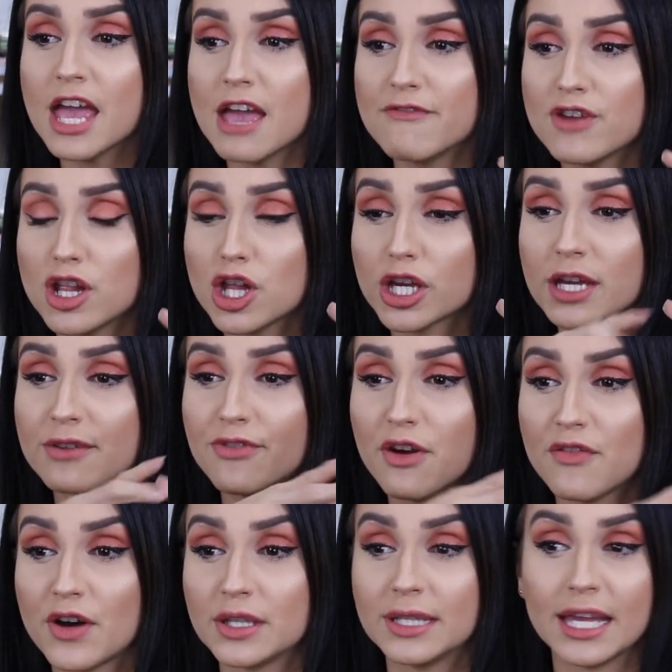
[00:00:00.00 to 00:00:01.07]
If you're looking for
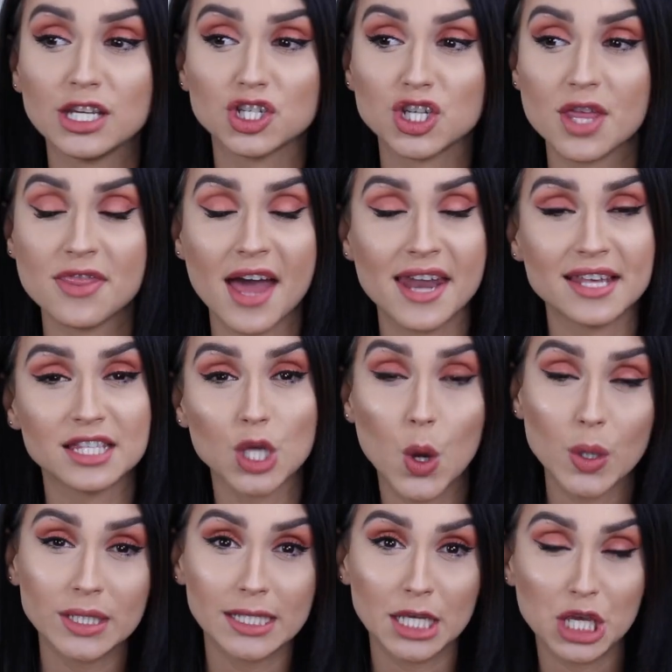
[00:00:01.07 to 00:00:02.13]
a foundation that is
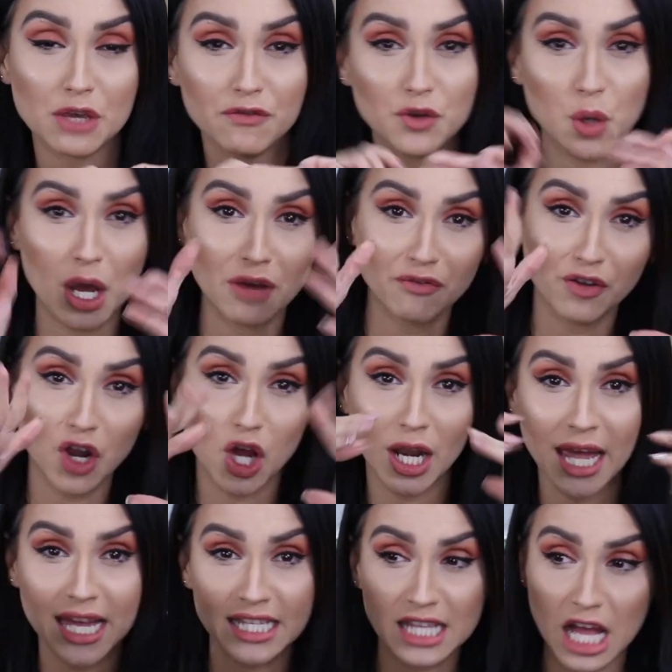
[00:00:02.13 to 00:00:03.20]
going to give you a
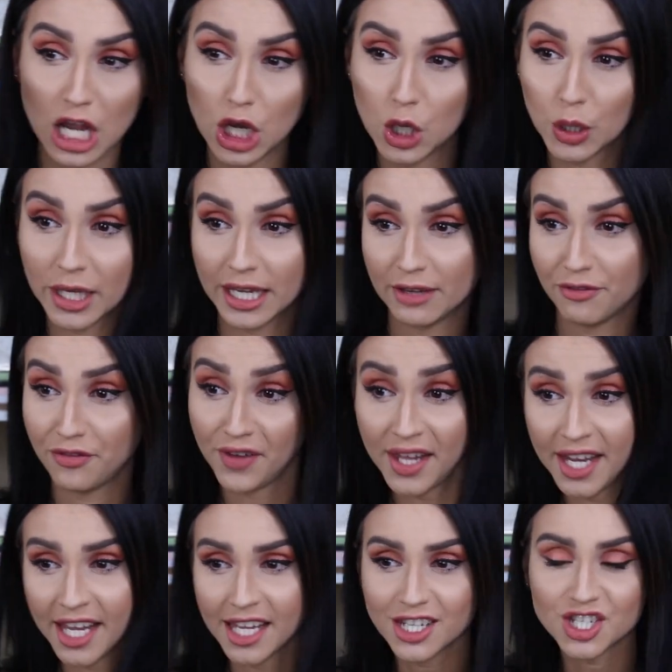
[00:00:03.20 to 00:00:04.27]
flawless looking
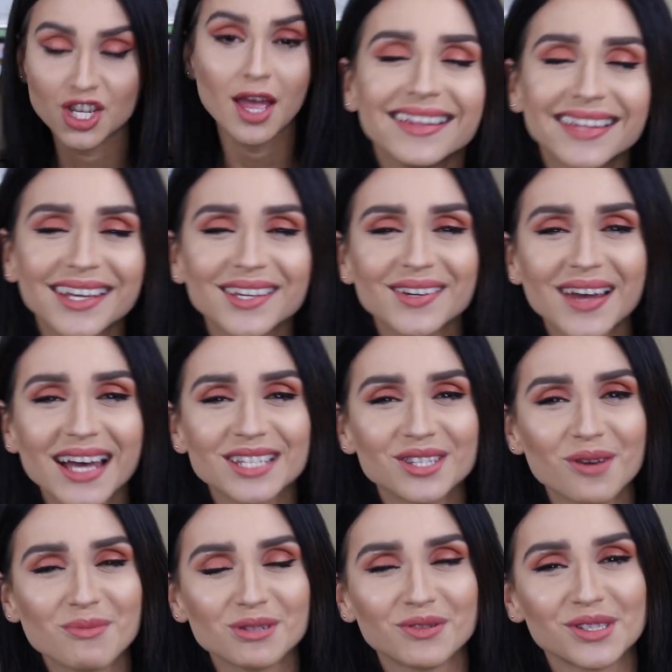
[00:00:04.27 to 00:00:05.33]
finish. Thank you
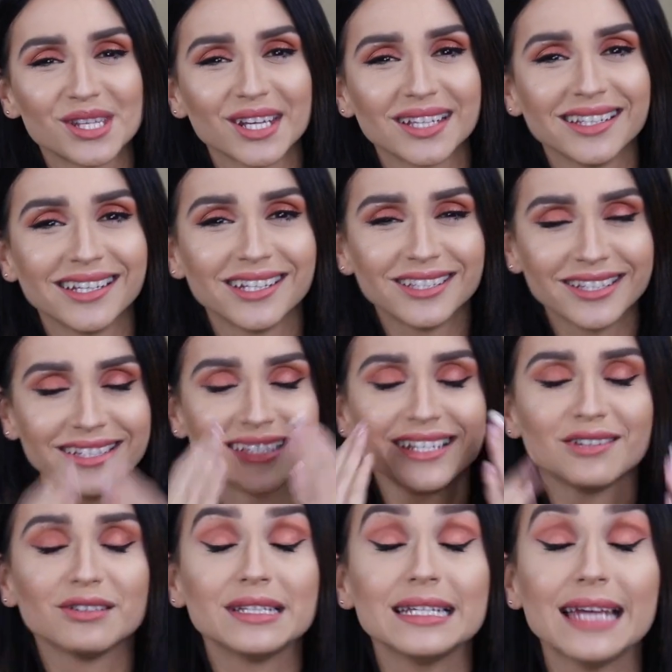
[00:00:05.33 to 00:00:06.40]
guys so much for sticking
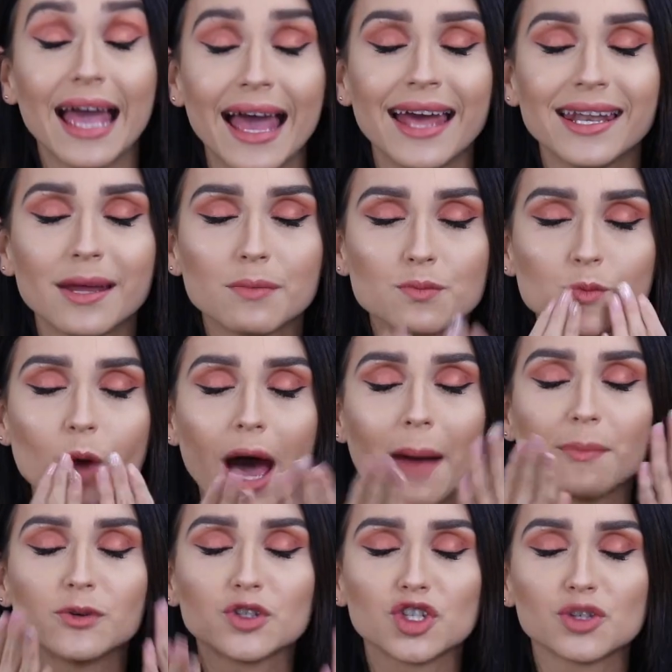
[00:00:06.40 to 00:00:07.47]
till the end.
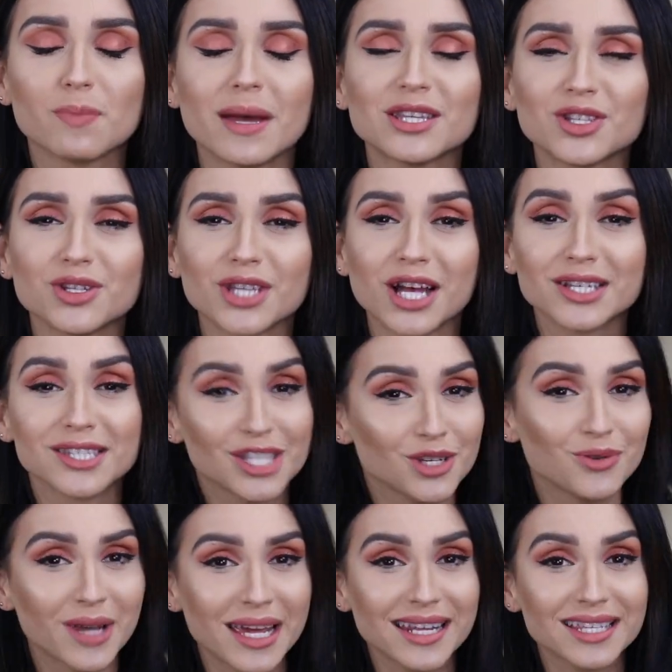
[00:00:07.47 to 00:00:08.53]
Mwah, muchos besos. I'll see
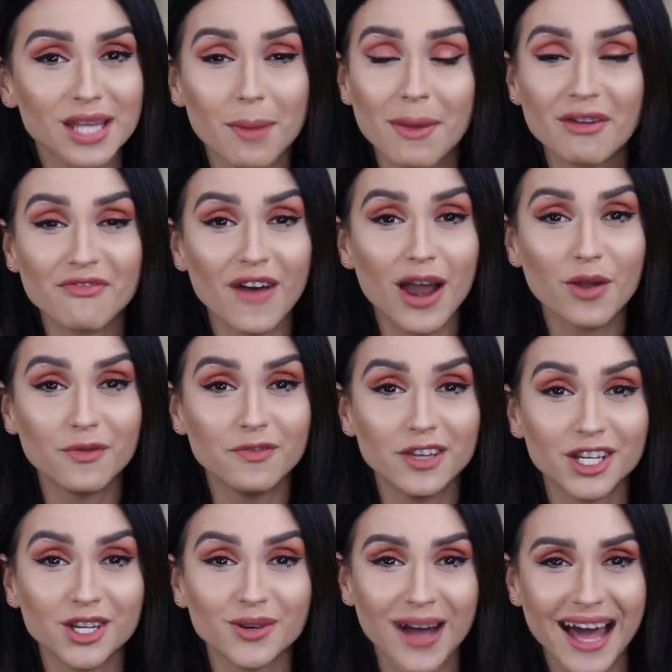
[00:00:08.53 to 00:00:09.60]
you ladies on my following video.